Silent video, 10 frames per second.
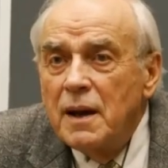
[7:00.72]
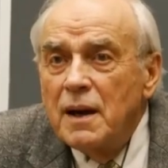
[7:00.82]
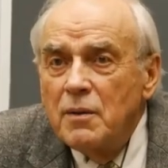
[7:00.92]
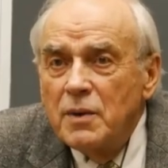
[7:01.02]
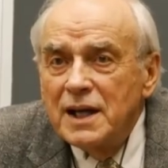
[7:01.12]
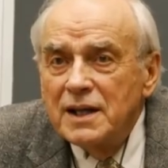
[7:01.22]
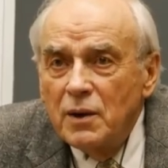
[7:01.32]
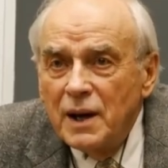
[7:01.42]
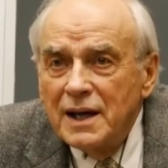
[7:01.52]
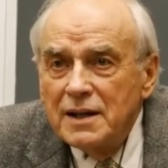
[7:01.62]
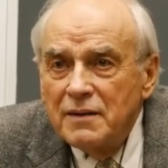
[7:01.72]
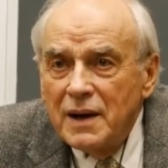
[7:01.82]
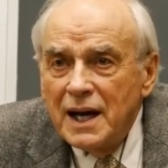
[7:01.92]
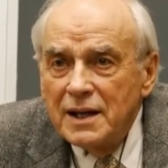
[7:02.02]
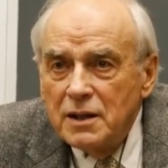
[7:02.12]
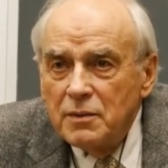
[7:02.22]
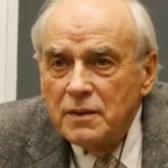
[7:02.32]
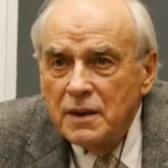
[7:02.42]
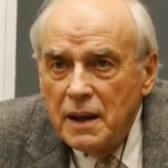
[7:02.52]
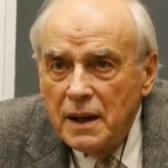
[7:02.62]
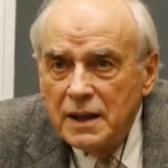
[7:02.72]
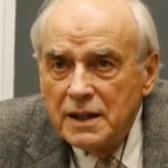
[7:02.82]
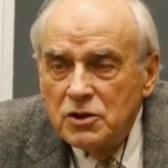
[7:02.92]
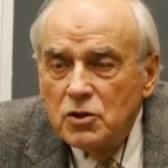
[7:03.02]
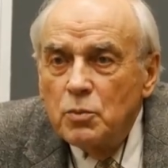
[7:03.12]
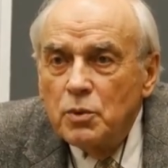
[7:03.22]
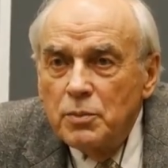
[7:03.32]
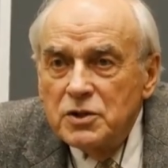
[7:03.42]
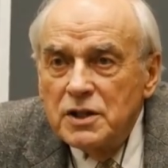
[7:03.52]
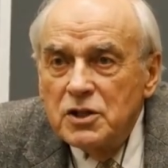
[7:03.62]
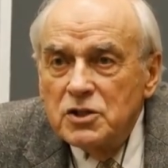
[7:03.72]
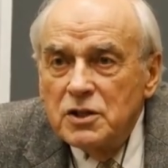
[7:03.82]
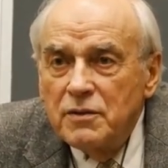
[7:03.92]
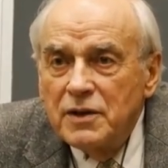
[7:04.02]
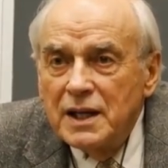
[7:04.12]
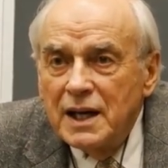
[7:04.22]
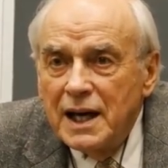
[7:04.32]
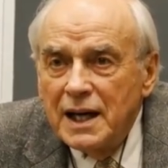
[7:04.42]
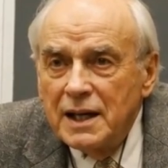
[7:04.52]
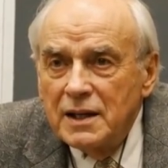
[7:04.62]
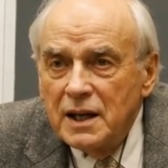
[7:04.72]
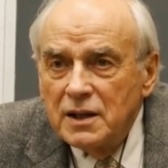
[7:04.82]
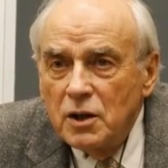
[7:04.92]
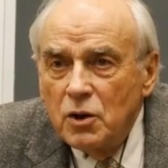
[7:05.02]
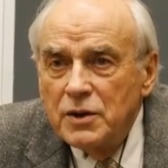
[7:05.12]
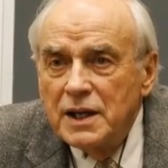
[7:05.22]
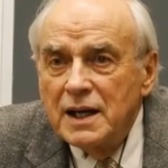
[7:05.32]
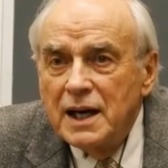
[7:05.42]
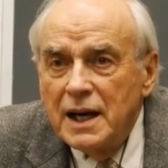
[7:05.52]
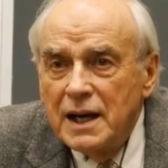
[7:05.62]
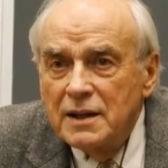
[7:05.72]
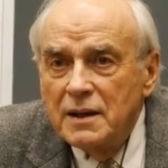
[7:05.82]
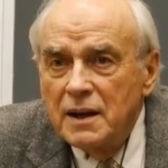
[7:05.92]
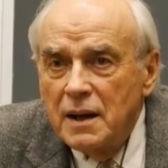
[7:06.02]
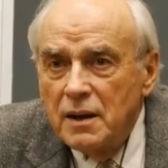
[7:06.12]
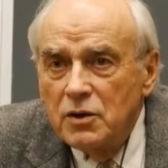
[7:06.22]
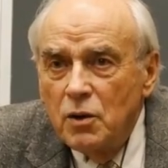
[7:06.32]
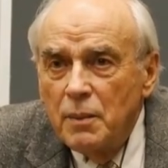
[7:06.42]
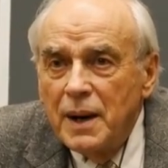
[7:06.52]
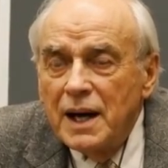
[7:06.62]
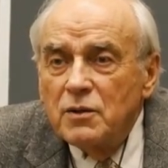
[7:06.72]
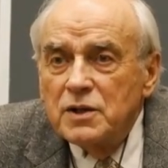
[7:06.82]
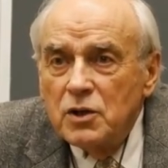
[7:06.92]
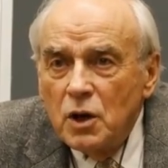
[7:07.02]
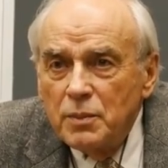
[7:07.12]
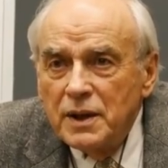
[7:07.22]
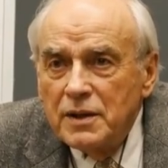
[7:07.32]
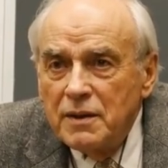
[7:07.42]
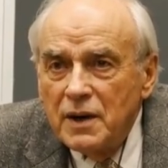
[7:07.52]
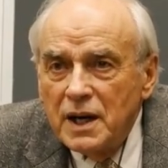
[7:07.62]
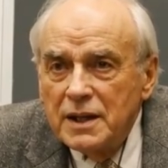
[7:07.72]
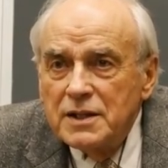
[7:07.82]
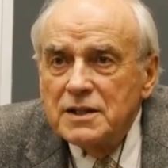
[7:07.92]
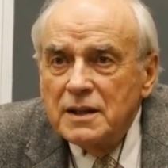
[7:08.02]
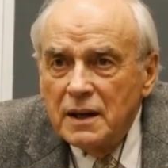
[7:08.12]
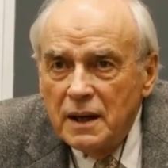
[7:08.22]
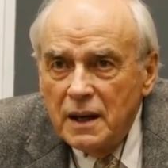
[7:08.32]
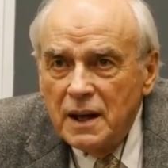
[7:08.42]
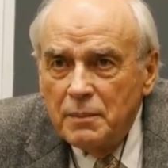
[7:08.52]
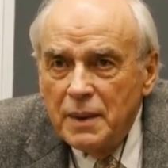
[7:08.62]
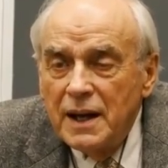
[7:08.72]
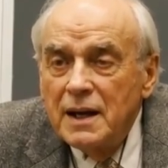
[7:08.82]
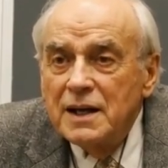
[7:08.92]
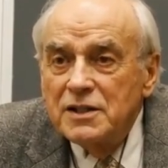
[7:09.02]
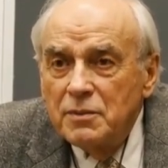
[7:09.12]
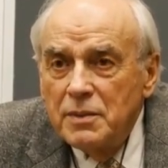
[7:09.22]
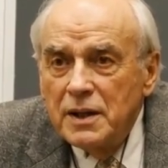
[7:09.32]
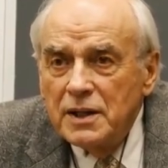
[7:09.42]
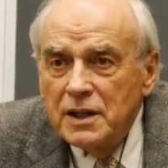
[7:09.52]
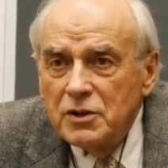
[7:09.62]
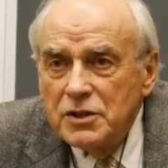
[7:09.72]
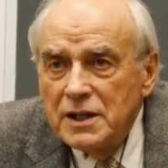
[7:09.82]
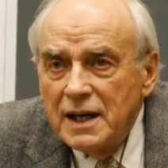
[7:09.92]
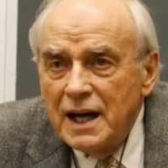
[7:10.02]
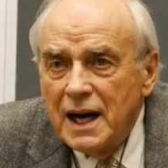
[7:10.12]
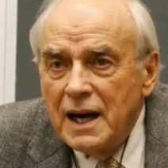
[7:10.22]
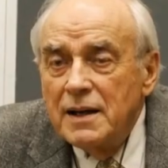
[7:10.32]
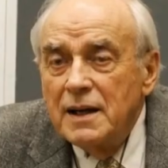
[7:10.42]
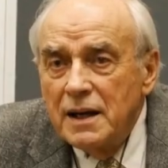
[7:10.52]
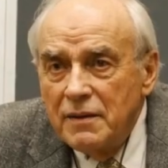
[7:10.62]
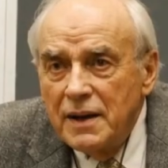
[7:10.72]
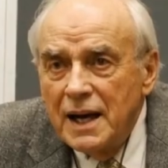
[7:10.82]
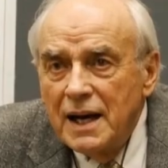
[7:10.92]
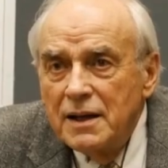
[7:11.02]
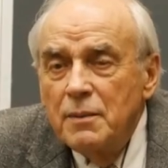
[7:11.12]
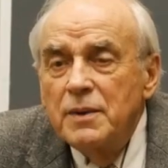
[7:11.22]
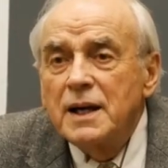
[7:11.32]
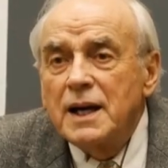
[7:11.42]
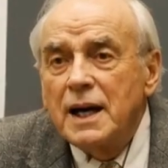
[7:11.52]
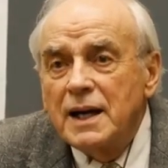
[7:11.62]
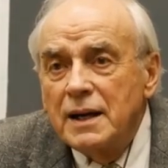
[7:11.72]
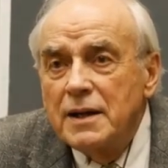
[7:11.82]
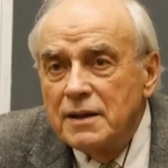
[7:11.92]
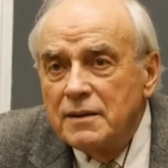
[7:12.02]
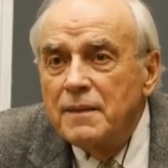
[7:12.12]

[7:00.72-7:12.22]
a radioactive atom, in superposition of decayed and not decayed to a macroscopic device, a mechanism that kills a cat if the atom decays?